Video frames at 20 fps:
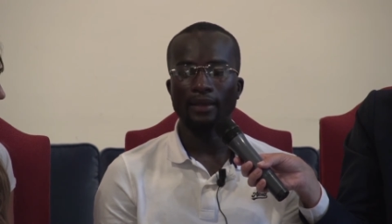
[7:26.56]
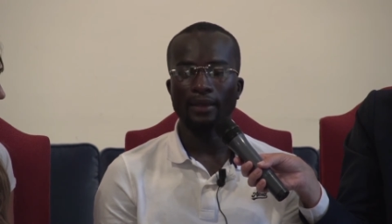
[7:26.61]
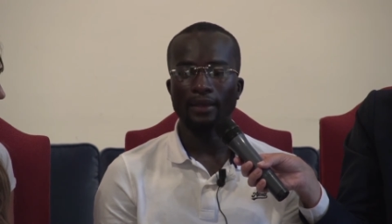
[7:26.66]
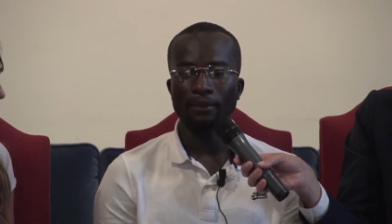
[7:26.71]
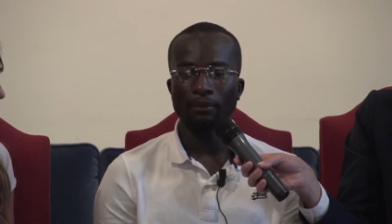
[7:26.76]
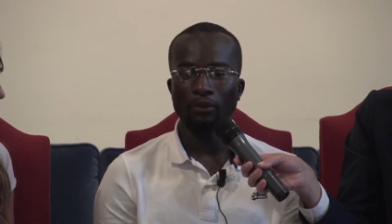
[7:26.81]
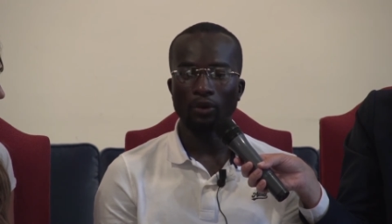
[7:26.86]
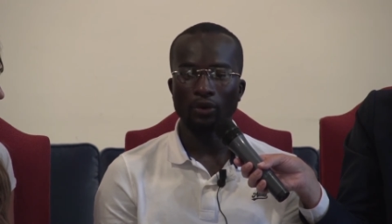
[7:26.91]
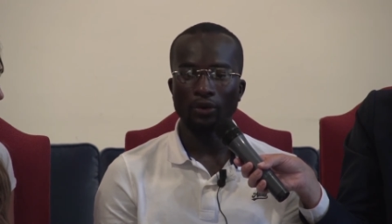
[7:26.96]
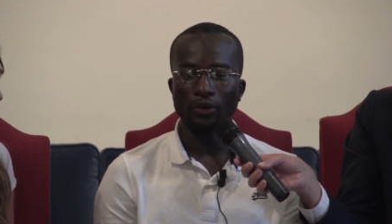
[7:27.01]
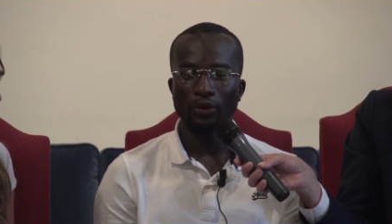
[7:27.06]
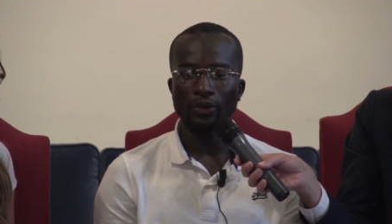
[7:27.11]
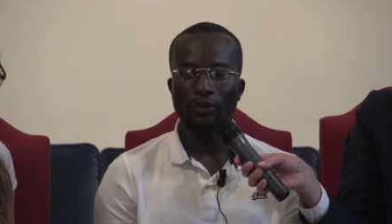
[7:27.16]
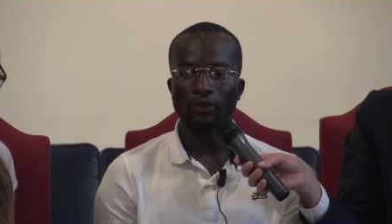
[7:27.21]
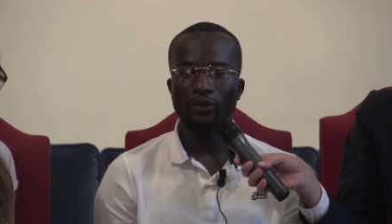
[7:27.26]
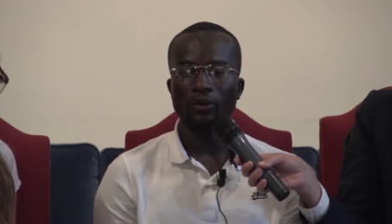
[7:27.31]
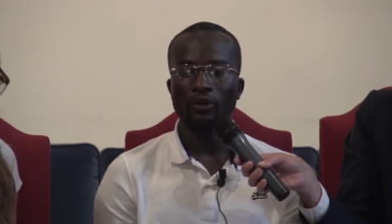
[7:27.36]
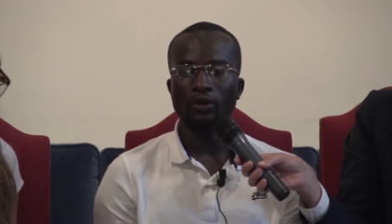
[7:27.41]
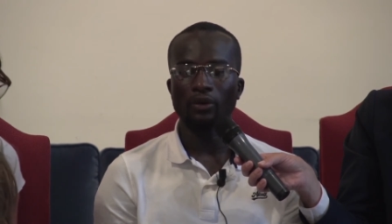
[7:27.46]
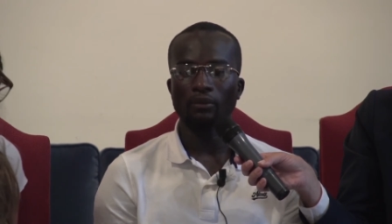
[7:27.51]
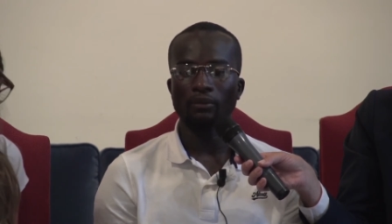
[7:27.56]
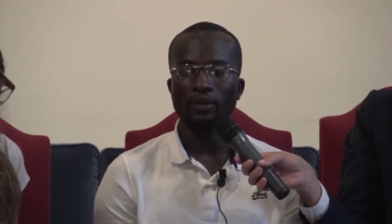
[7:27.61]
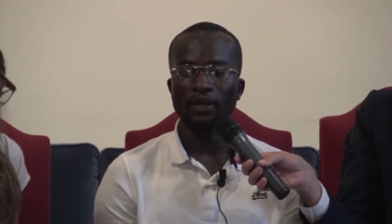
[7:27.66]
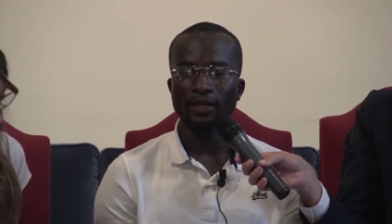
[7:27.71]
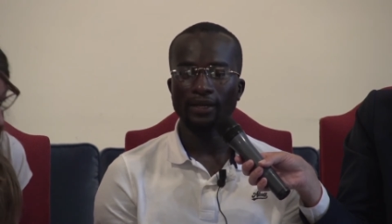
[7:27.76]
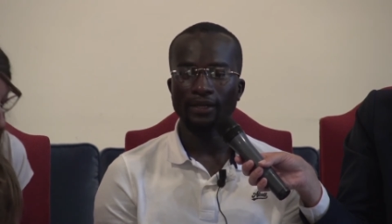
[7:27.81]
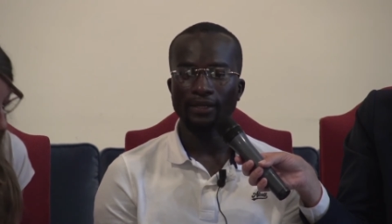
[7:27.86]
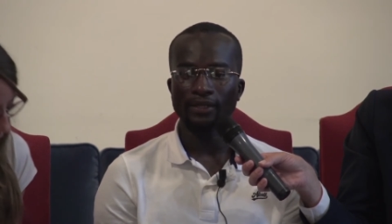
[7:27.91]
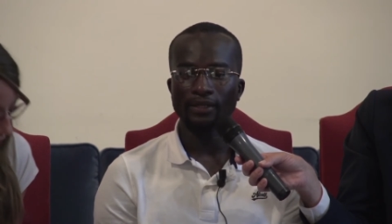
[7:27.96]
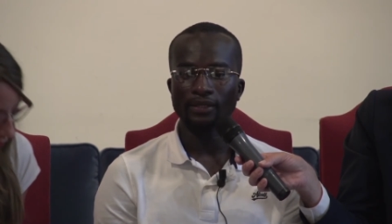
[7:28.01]
a boy called
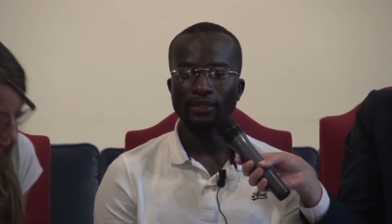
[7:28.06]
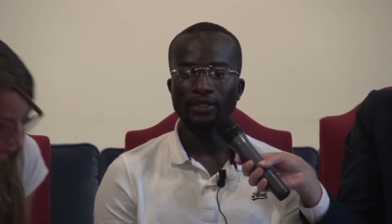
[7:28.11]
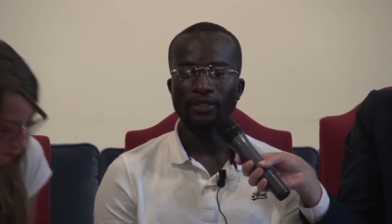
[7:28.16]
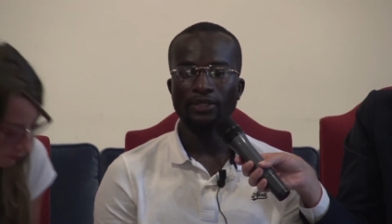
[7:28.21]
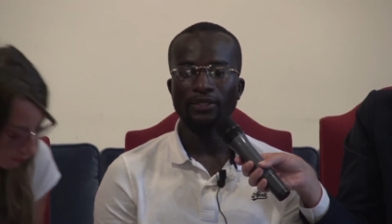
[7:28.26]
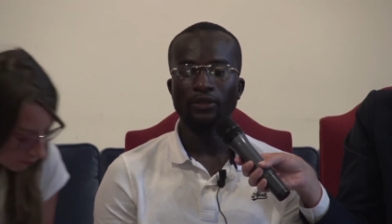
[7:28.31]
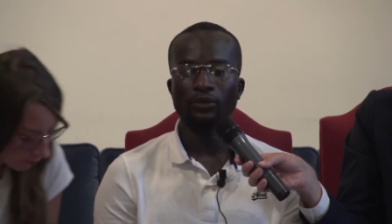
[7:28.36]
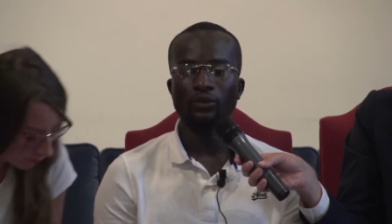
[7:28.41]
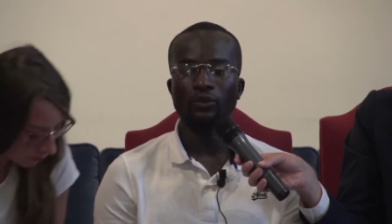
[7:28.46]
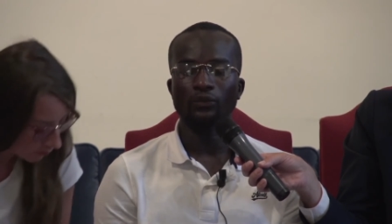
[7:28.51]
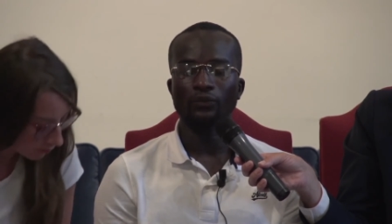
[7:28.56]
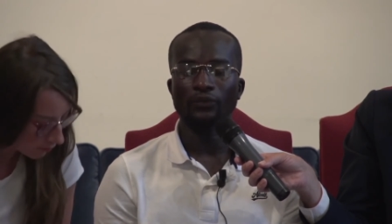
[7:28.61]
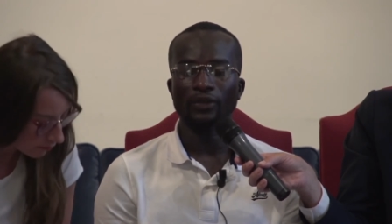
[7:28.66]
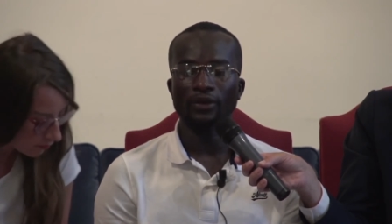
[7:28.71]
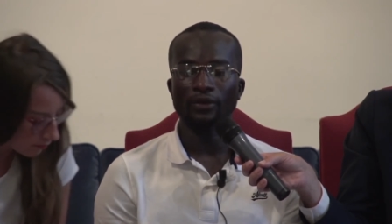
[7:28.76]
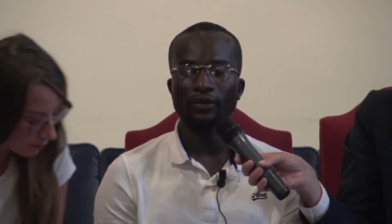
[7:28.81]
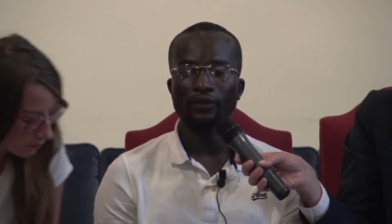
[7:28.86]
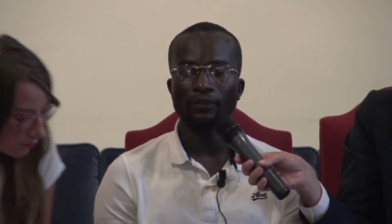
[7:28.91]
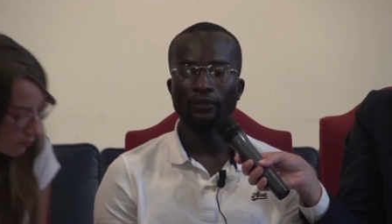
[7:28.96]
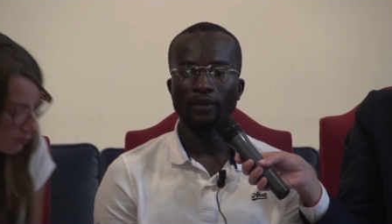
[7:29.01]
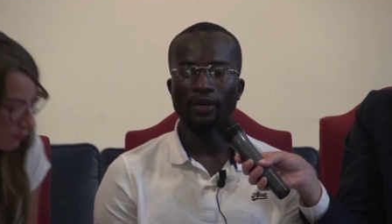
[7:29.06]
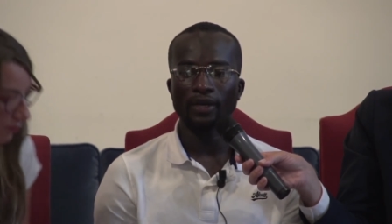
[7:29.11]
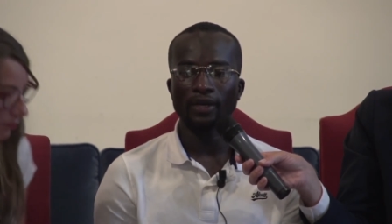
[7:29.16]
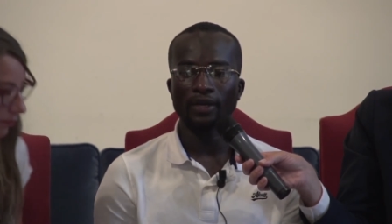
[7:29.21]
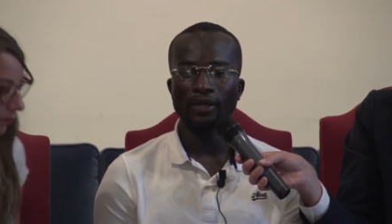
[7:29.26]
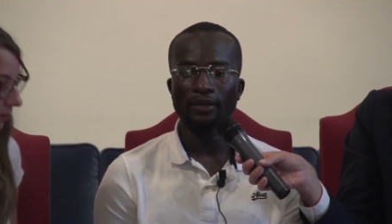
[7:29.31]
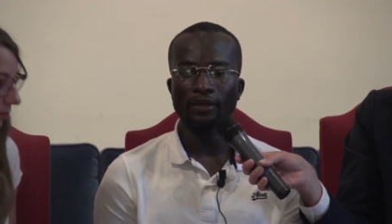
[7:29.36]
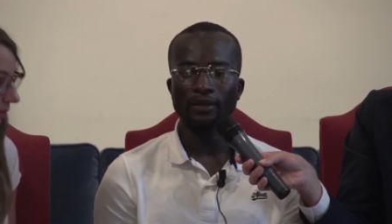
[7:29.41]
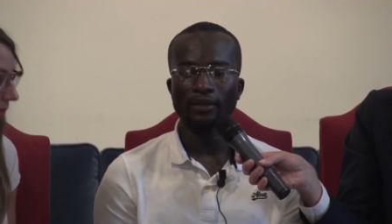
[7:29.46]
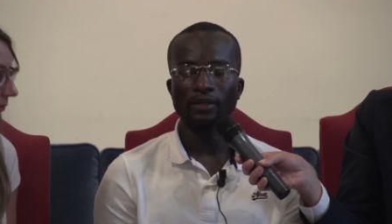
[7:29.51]
Bakary. He's a good friend of
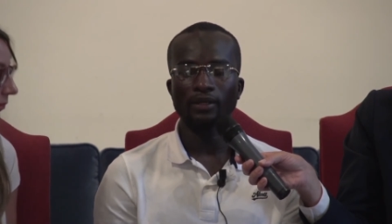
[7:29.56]
mine.